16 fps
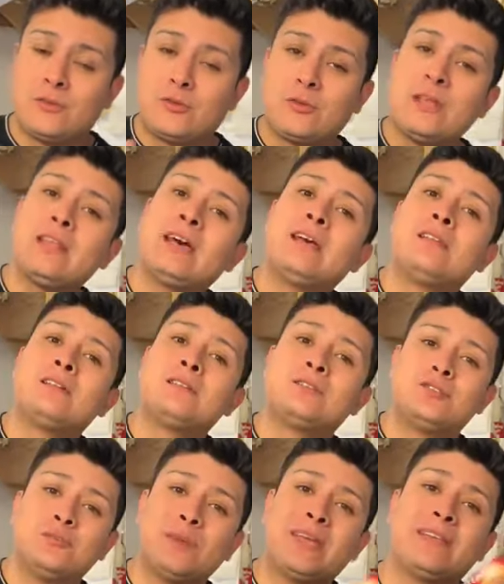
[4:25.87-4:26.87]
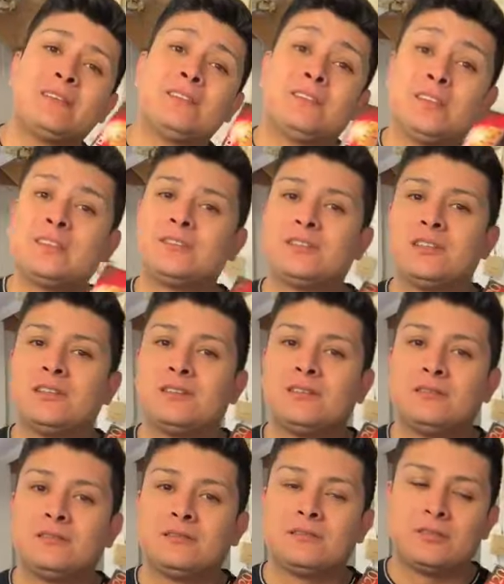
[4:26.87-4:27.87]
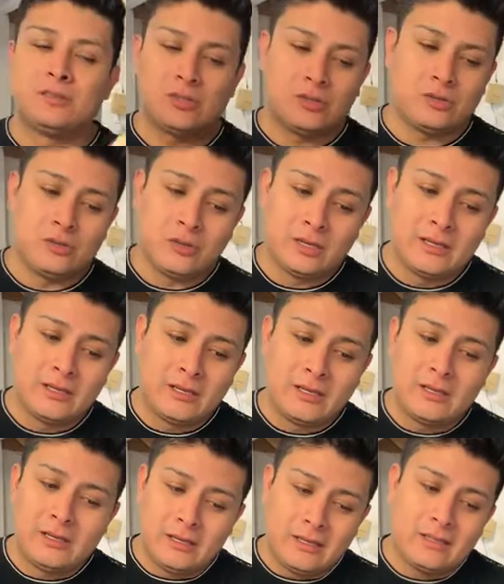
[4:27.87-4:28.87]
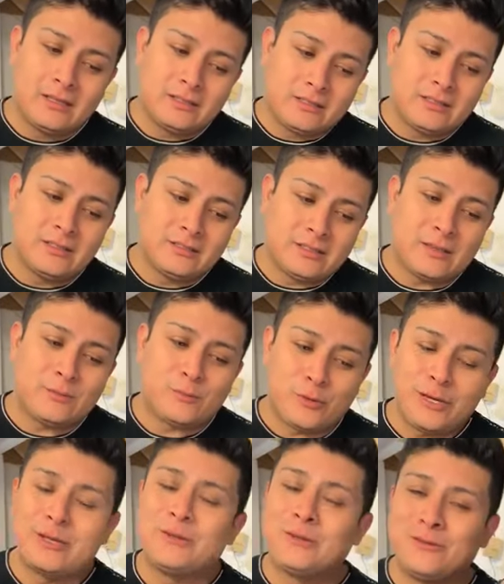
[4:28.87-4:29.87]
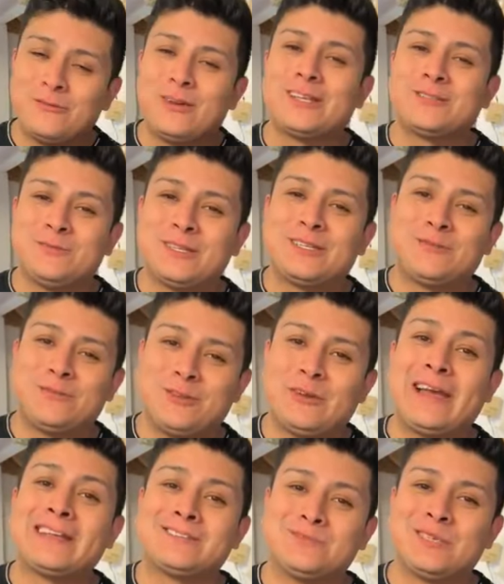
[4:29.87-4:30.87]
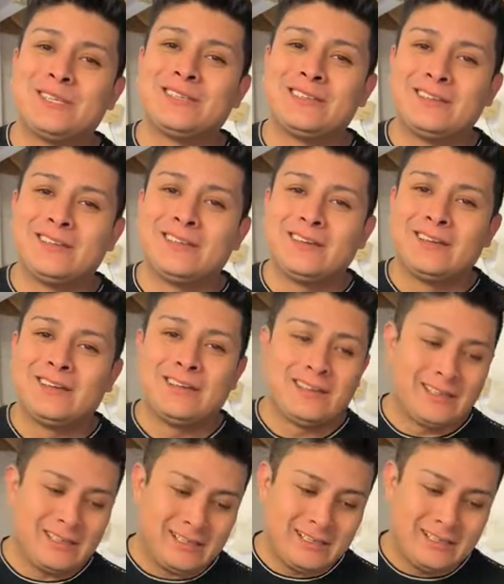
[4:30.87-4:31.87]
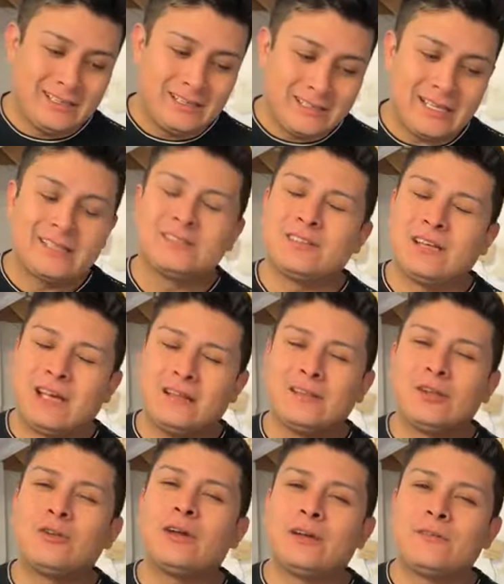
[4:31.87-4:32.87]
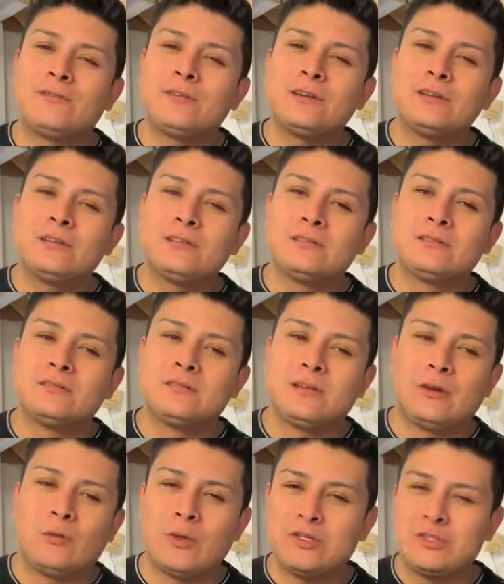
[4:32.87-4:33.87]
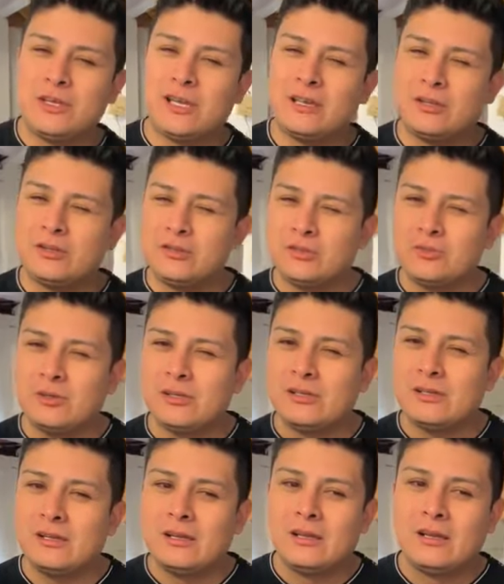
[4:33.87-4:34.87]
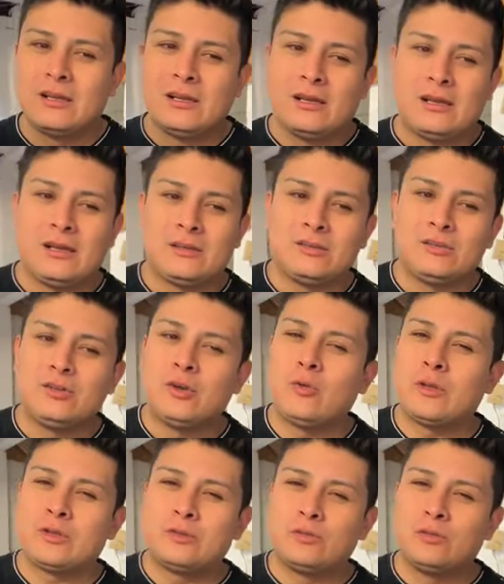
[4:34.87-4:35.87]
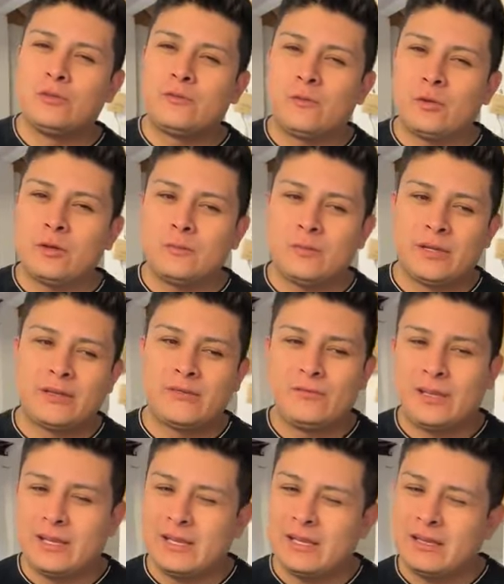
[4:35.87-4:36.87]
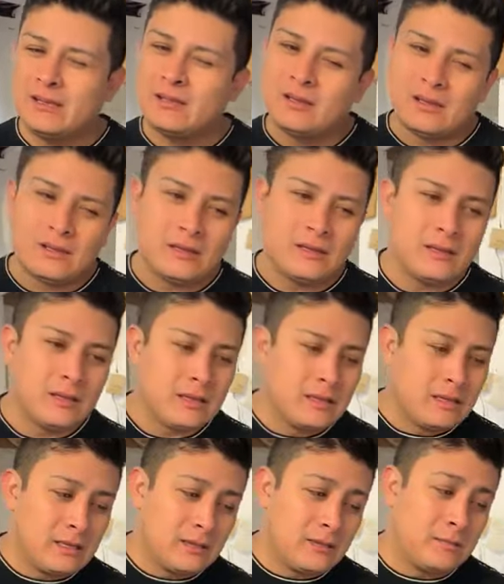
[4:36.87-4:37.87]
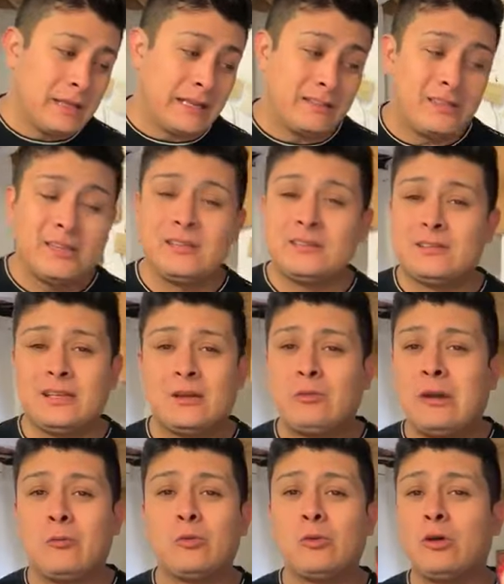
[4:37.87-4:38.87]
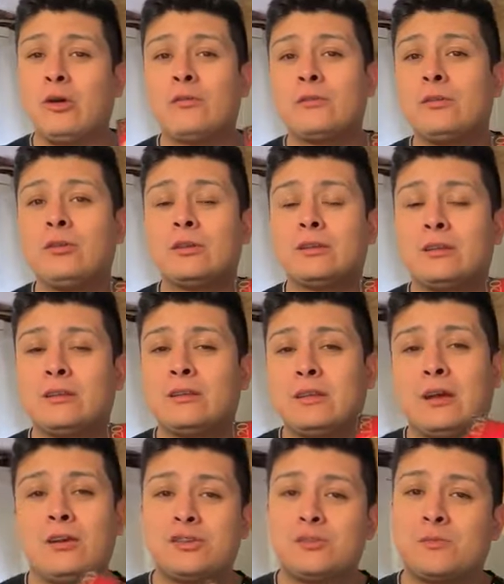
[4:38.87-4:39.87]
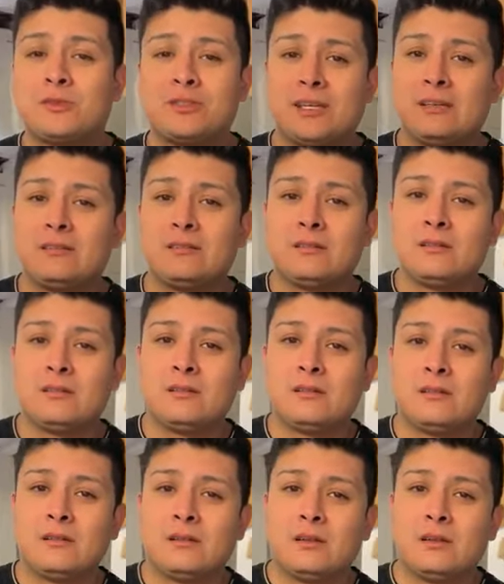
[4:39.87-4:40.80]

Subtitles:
So for $3, you're making 60. So it's a pretty good investment if you ask me. And it takes a little effort. Once you get used to it, you know what to look for. But in the beginning, like this, I would overlook this 100%.